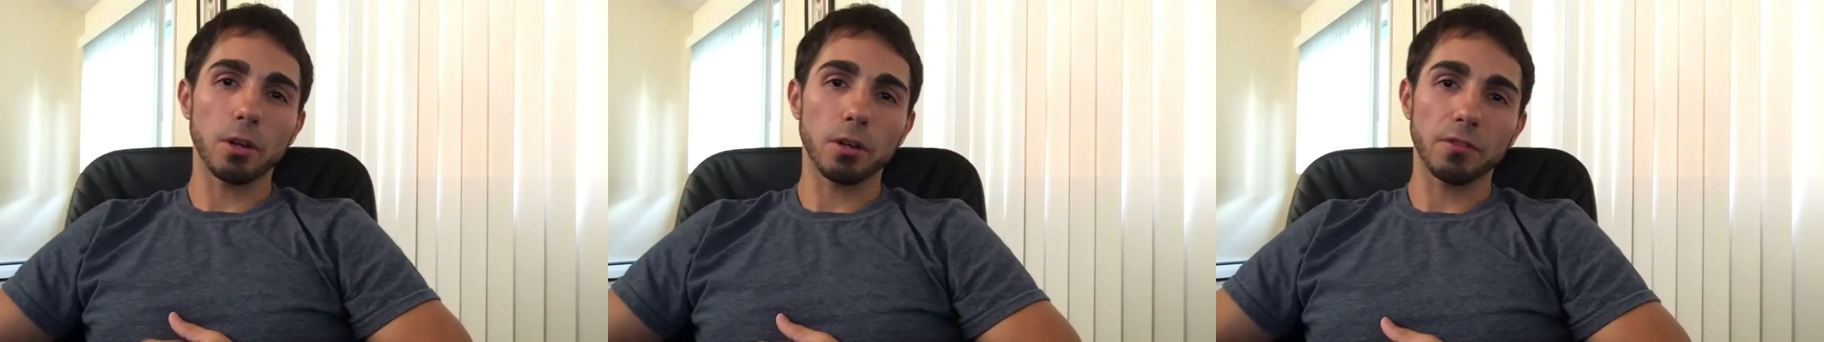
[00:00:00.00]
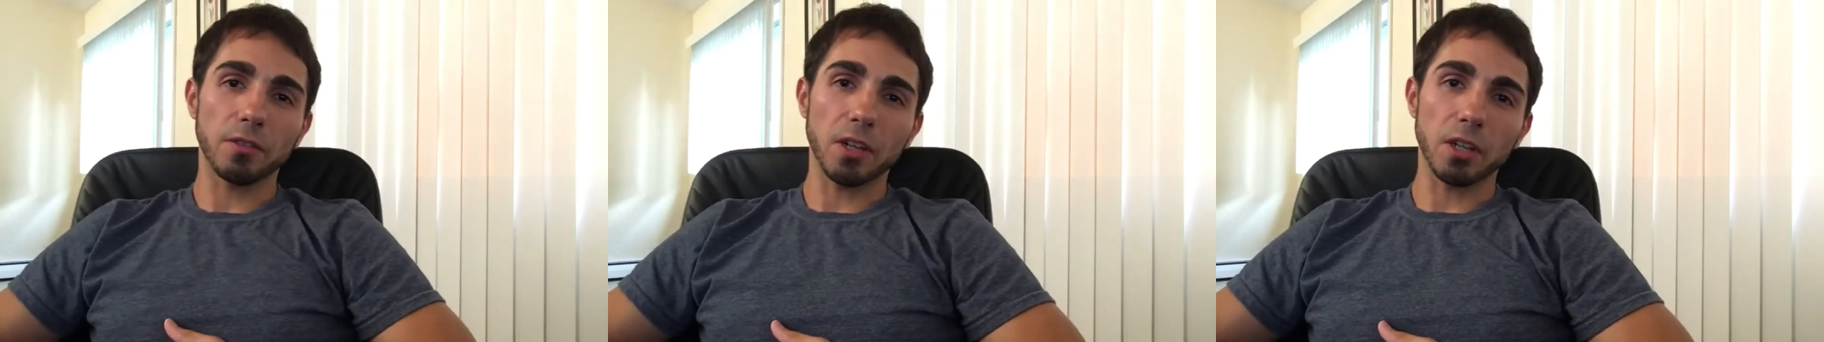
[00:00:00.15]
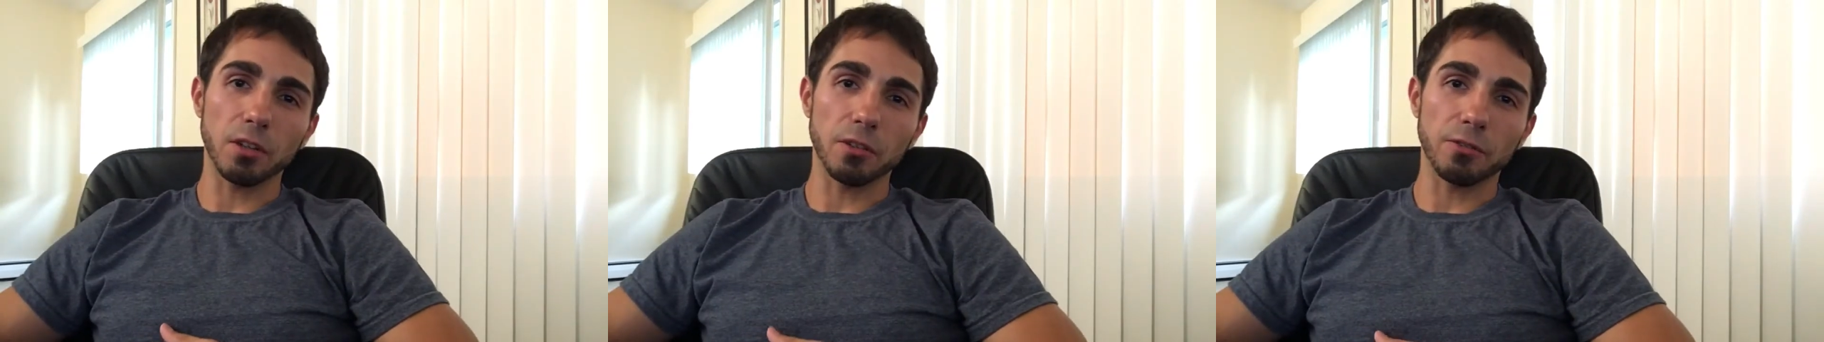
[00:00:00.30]

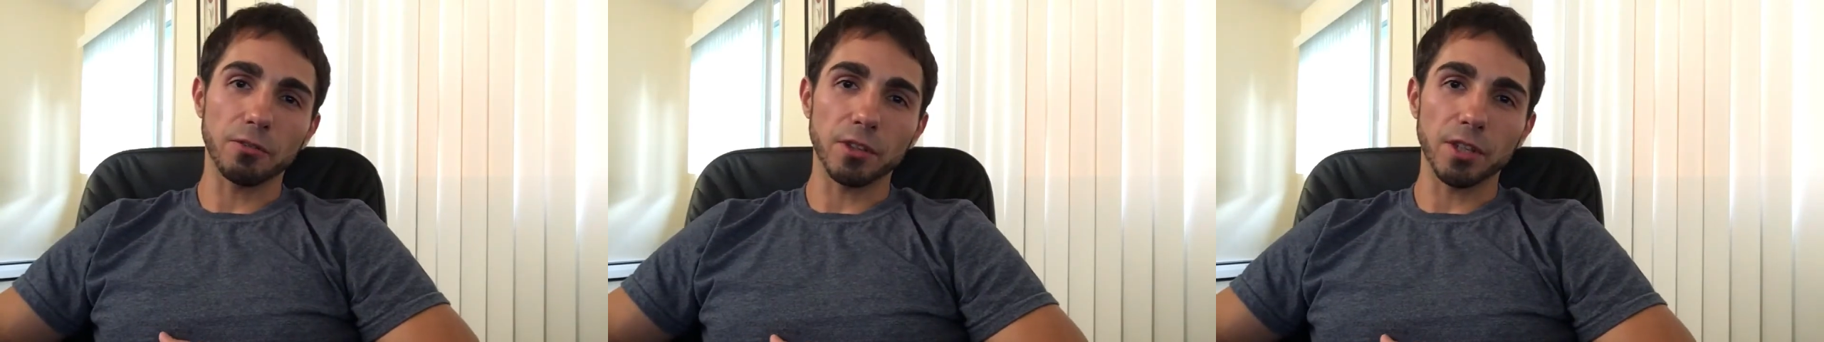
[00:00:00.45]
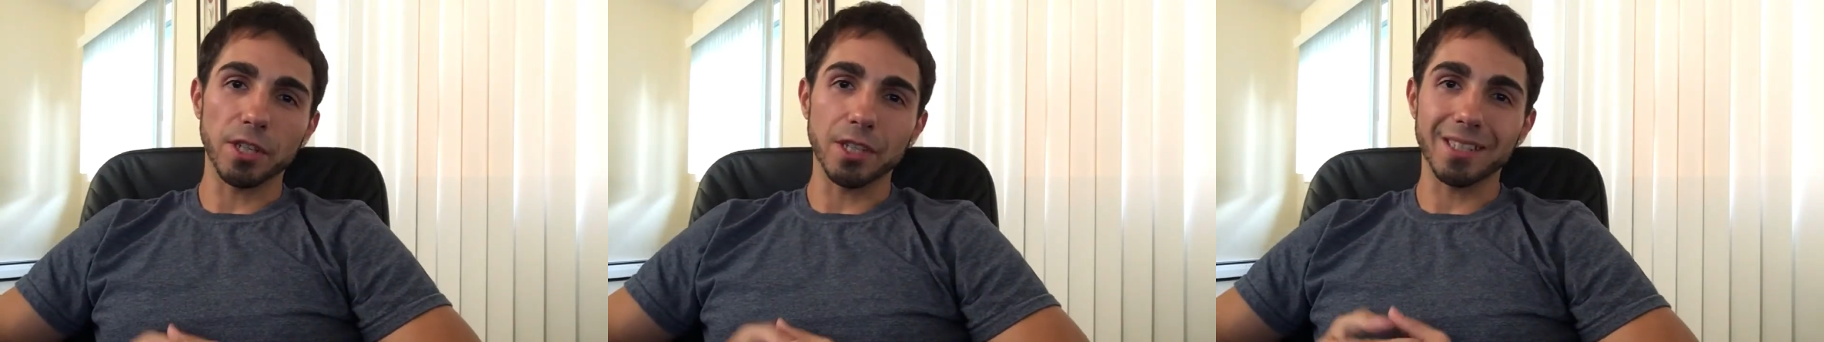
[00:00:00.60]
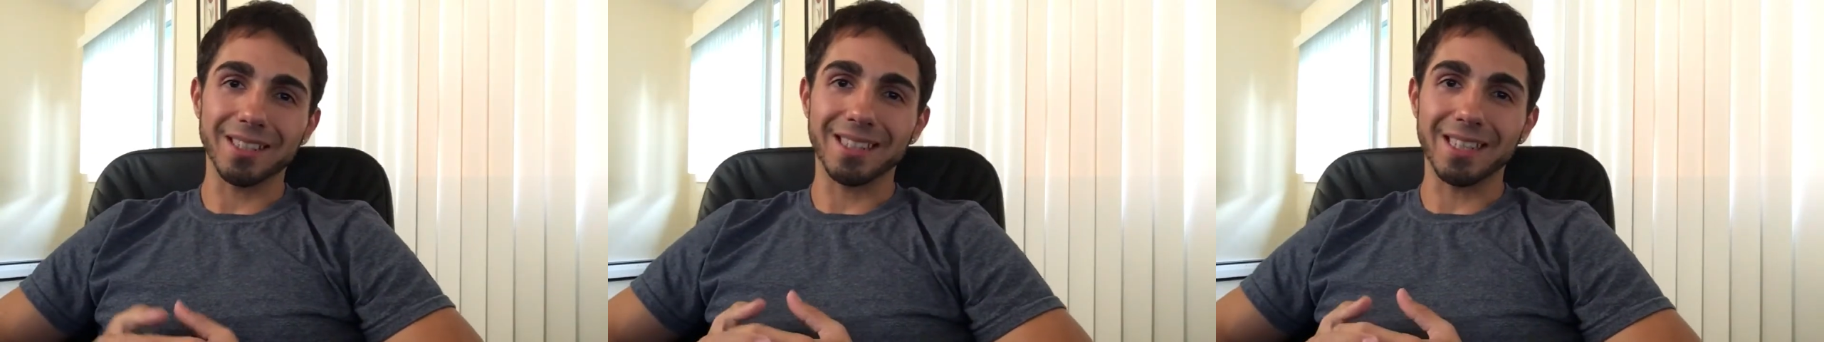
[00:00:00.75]

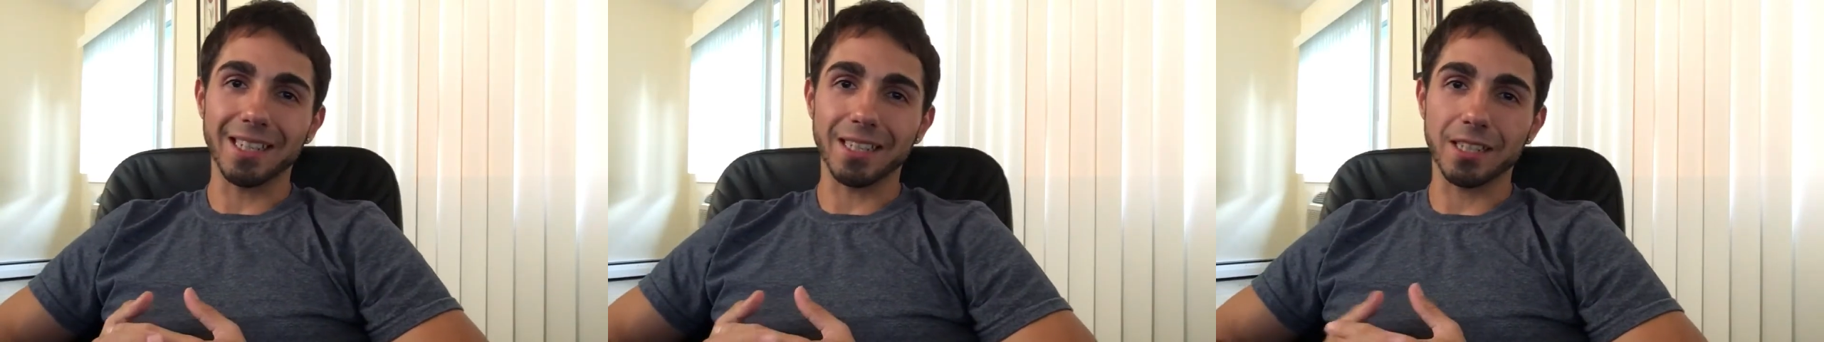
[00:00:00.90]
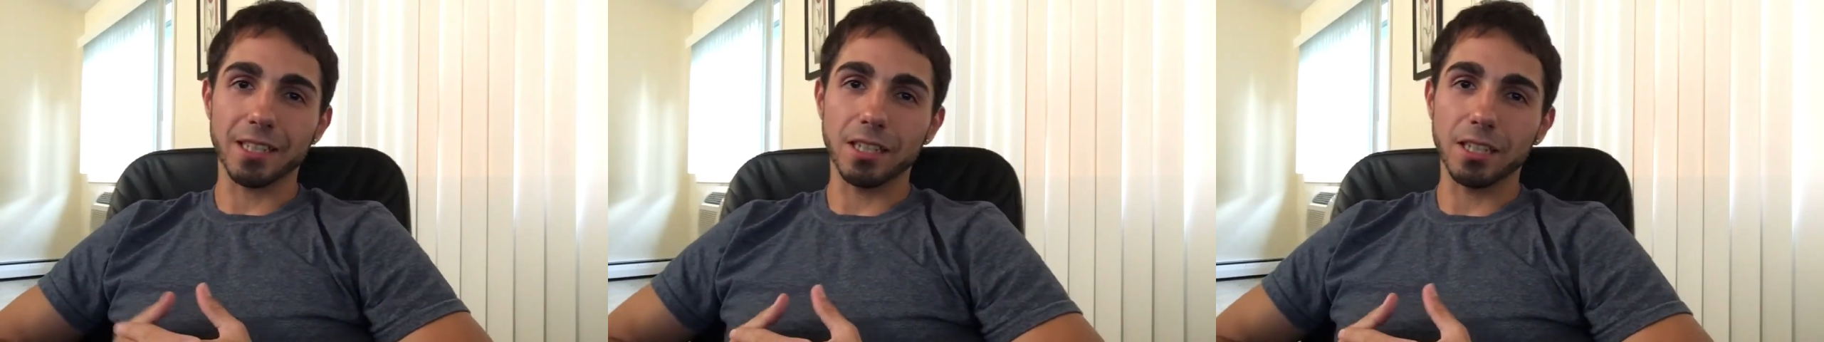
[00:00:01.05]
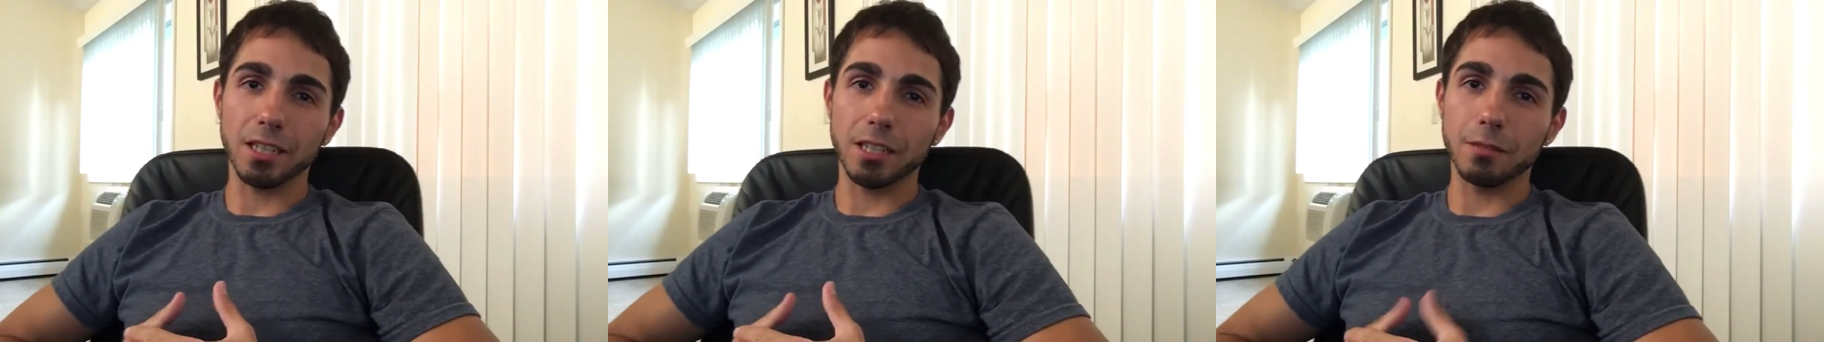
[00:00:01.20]

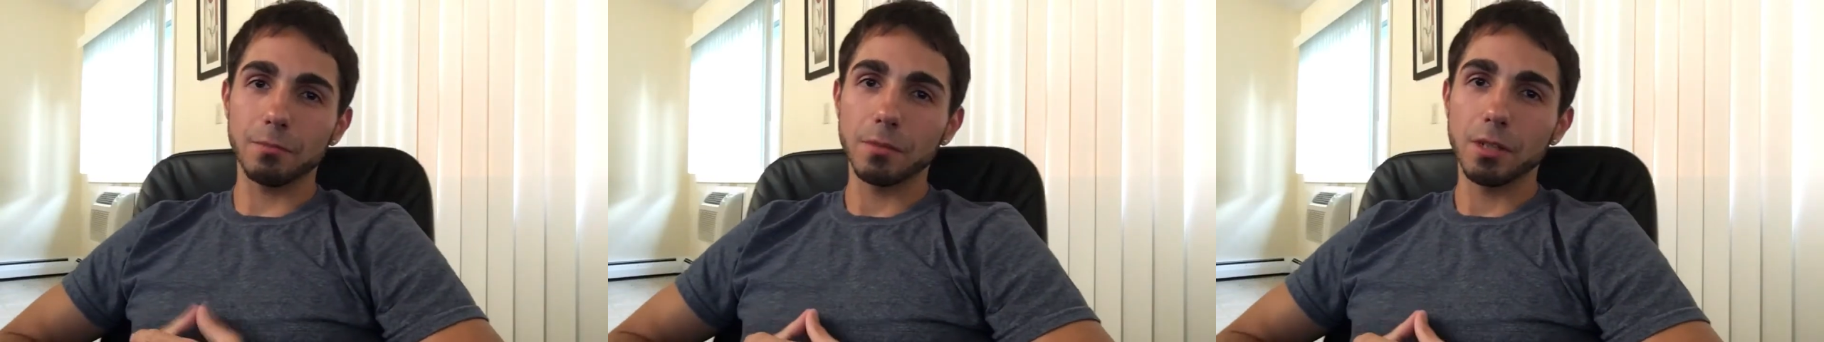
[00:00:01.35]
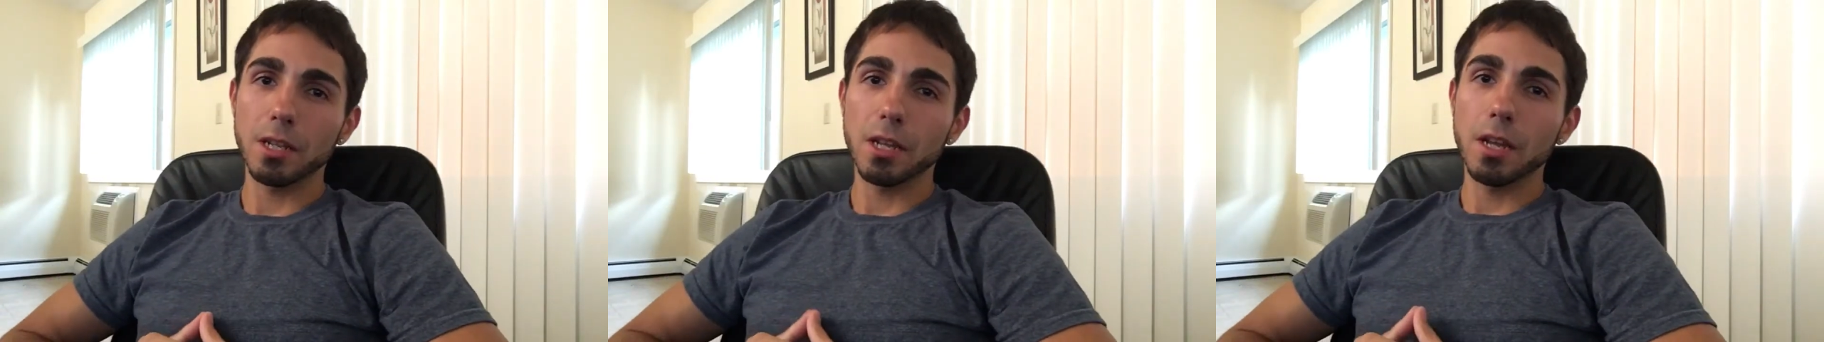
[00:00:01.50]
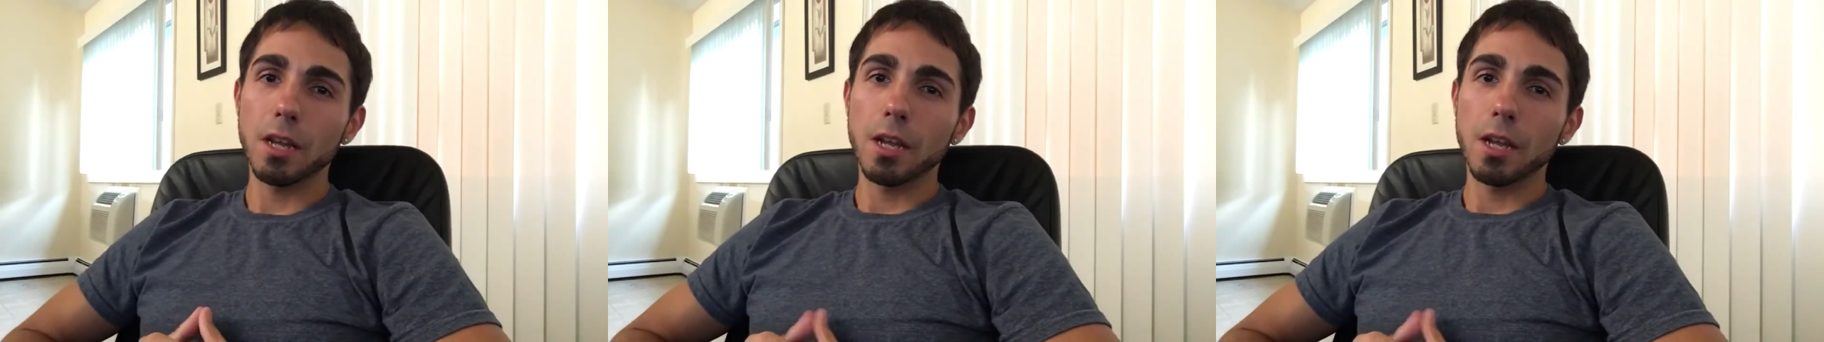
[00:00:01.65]
CarvalhoFitness.com.